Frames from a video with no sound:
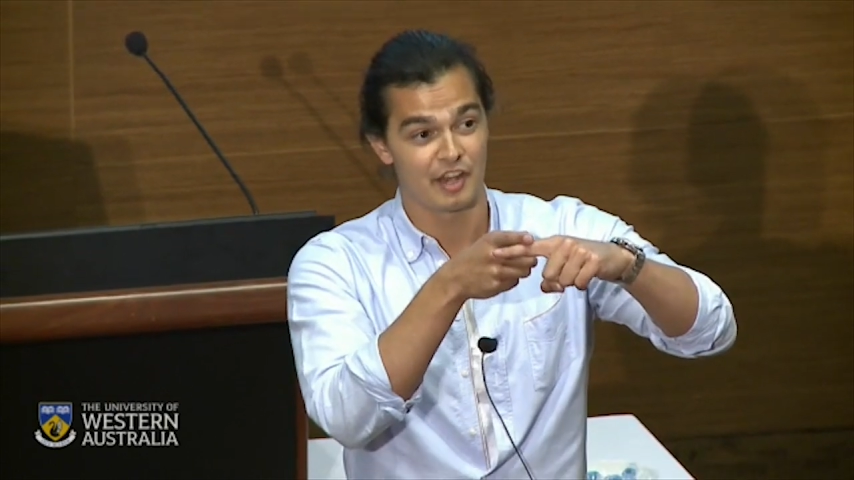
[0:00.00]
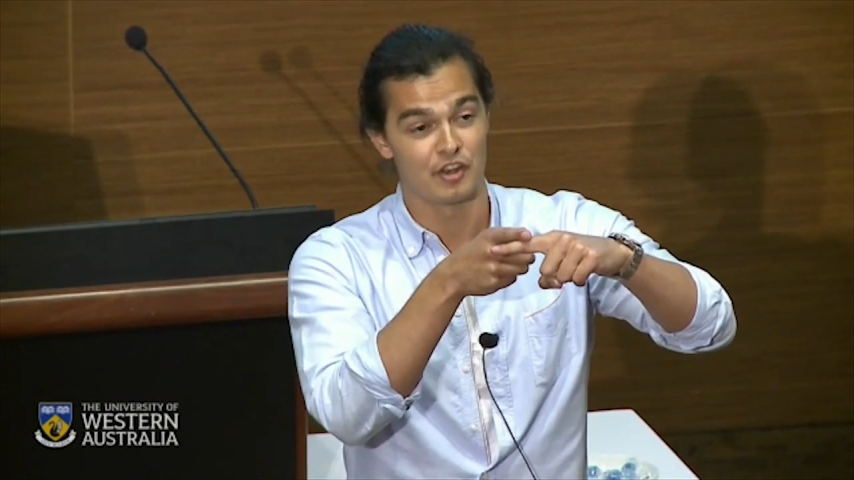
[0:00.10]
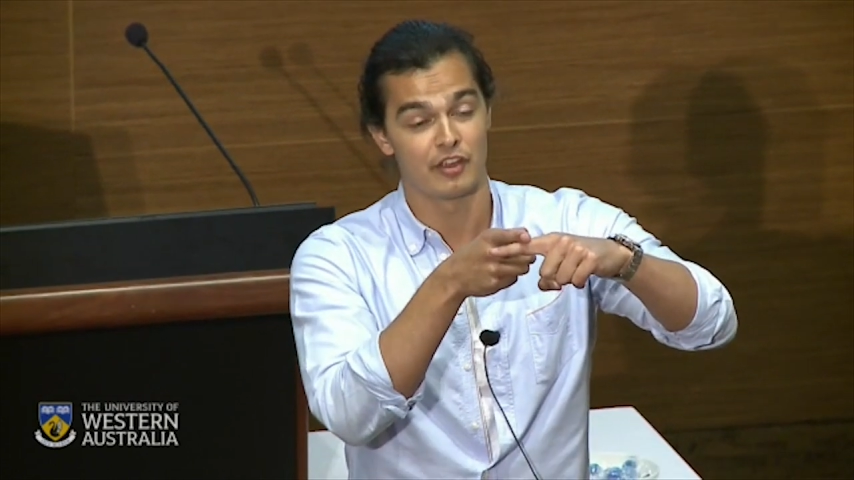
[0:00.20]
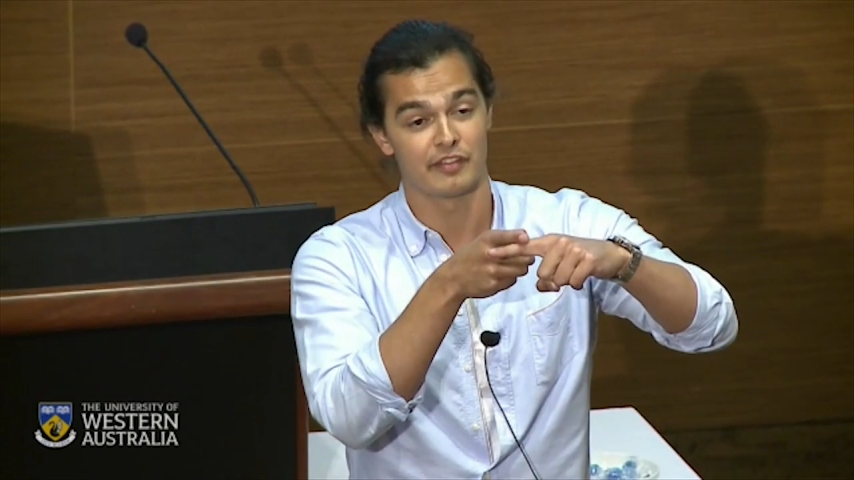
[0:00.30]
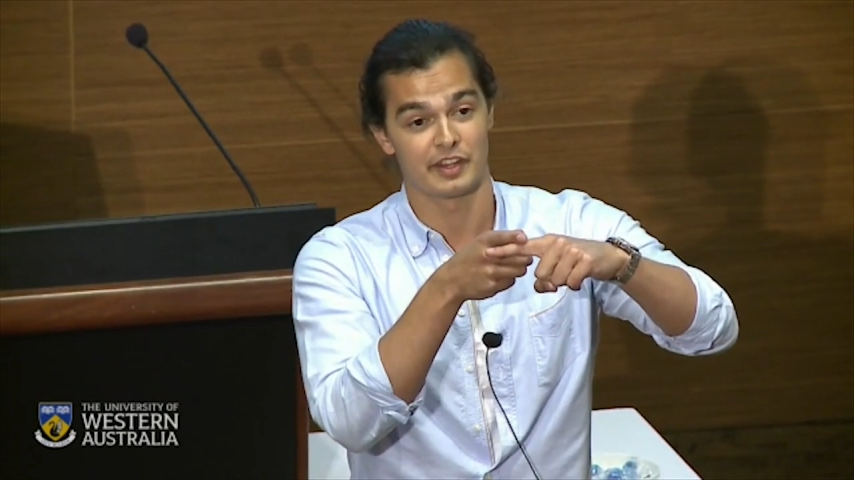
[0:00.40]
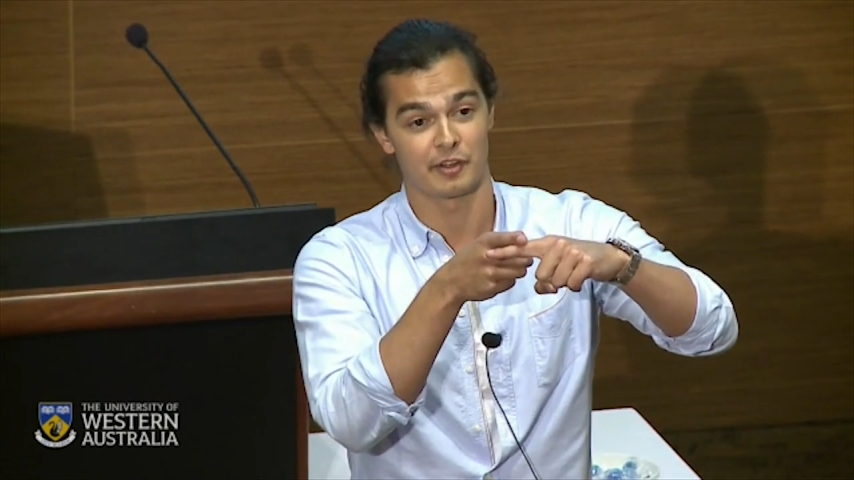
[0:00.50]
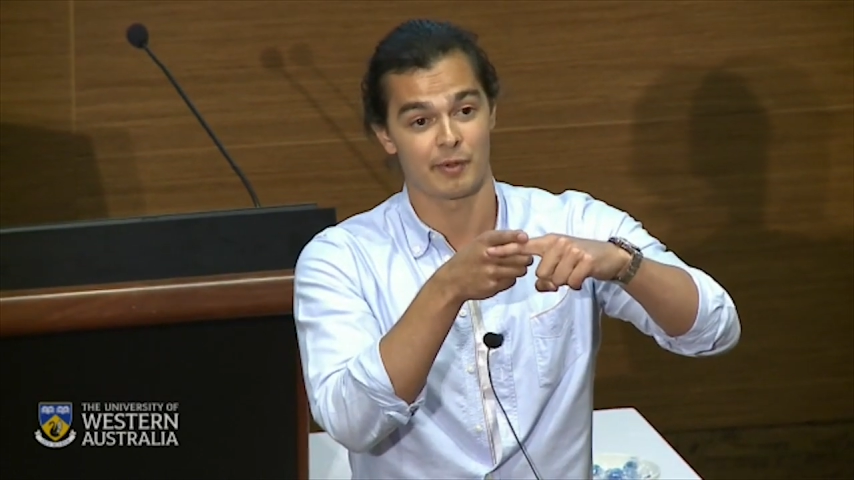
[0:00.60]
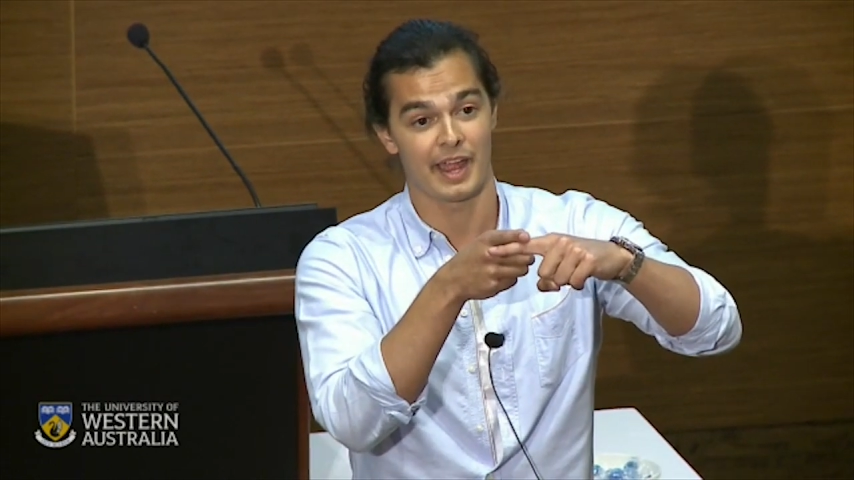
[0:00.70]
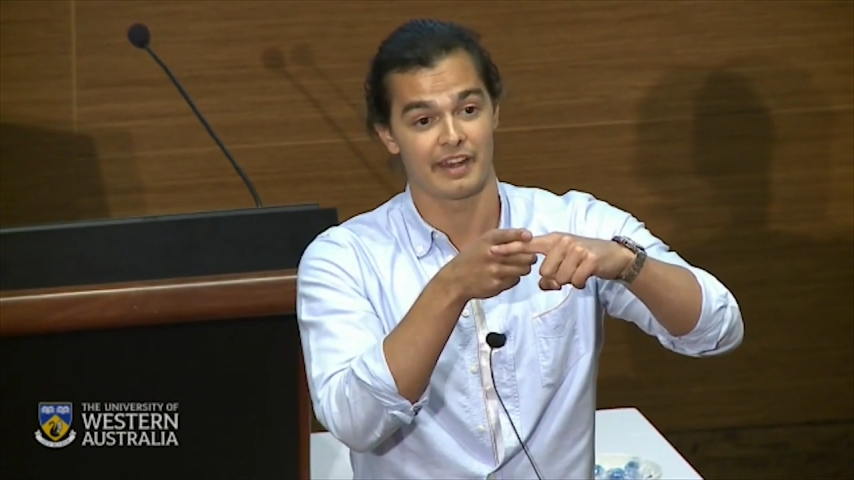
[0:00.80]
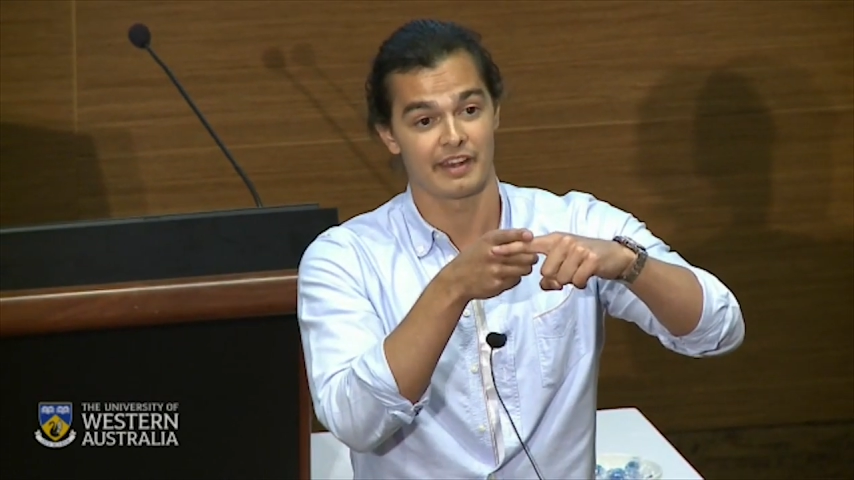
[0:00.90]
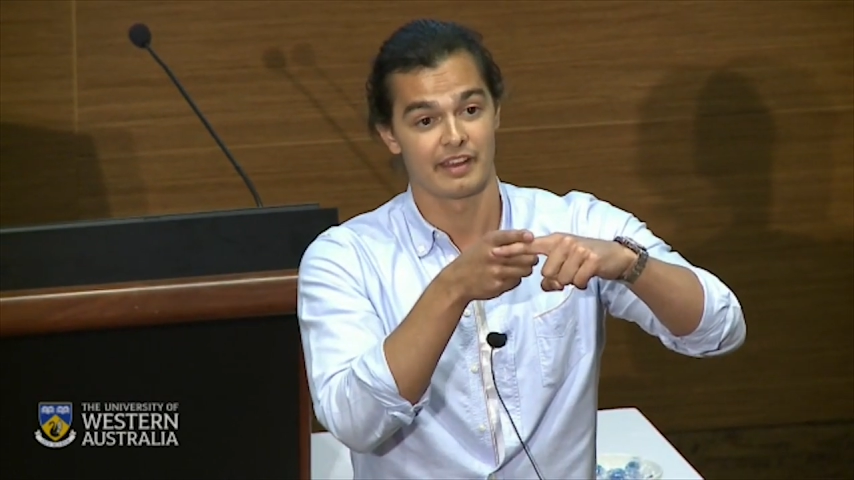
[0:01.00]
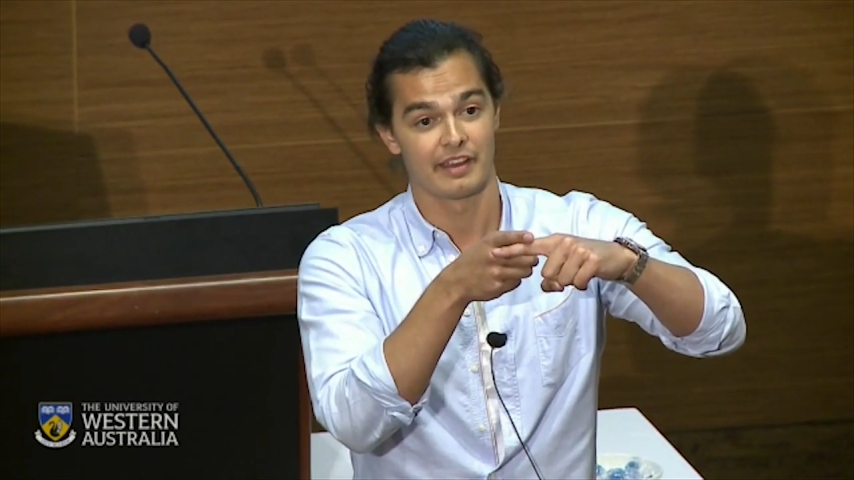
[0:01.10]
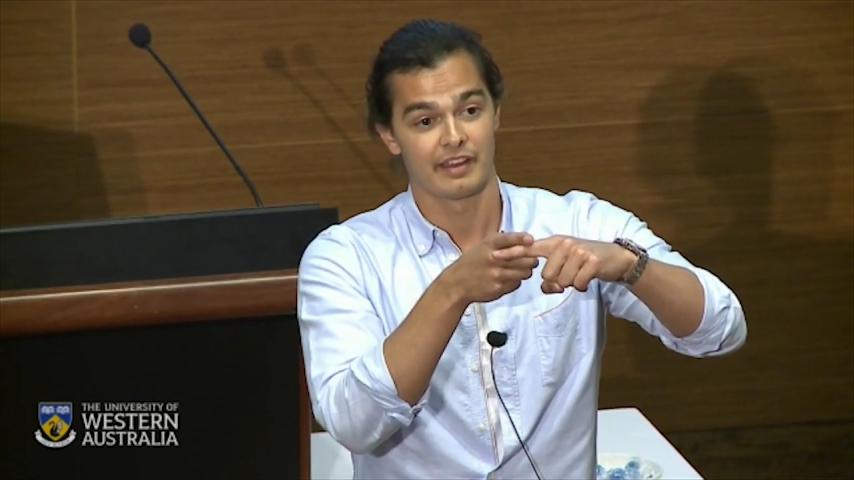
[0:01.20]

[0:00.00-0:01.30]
nerve in a rat.